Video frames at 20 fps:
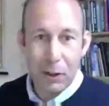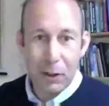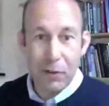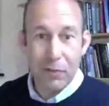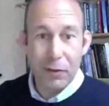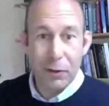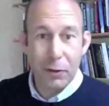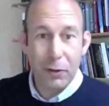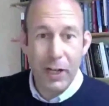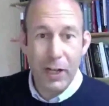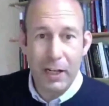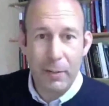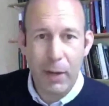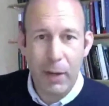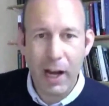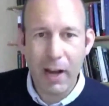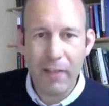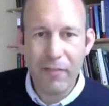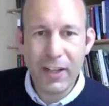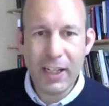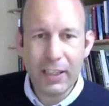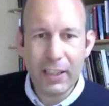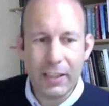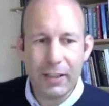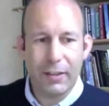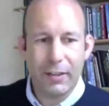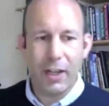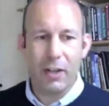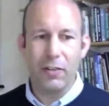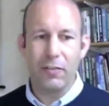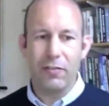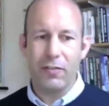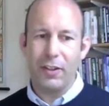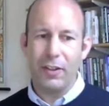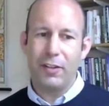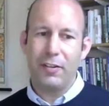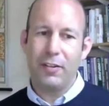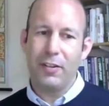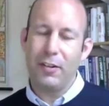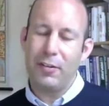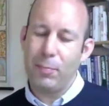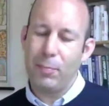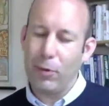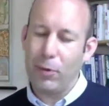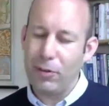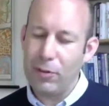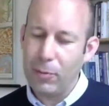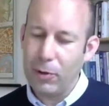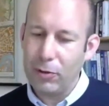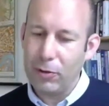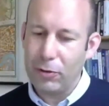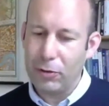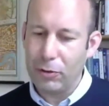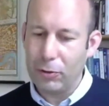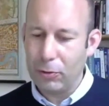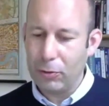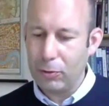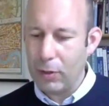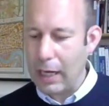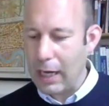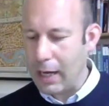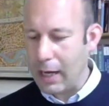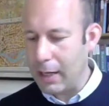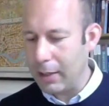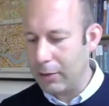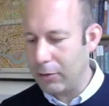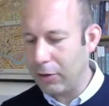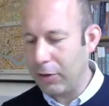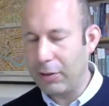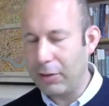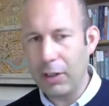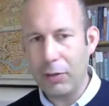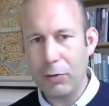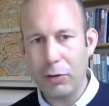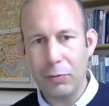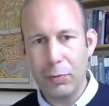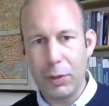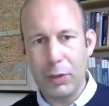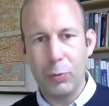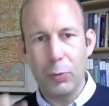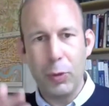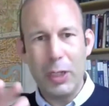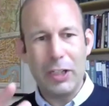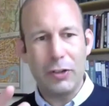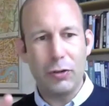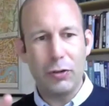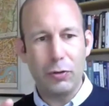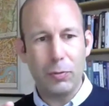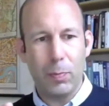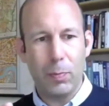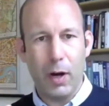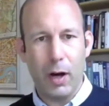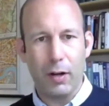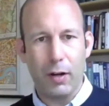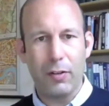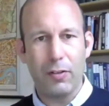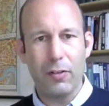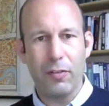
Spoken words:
for doing that. But I think it's possible to distinguish between two parts.